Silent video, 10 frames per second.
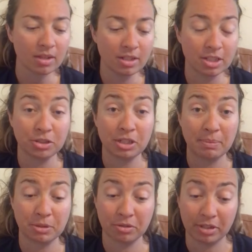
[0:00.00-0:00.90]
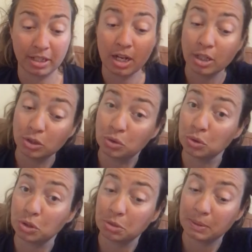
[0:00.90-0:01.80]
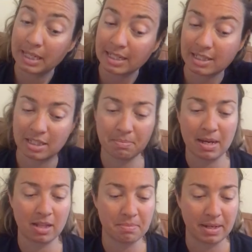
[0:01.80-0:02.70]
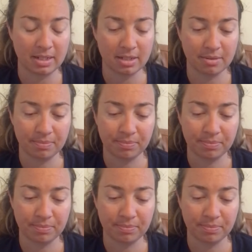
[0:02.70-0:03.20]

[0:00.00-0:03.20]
So Chapter 3. George begins to make the medicine.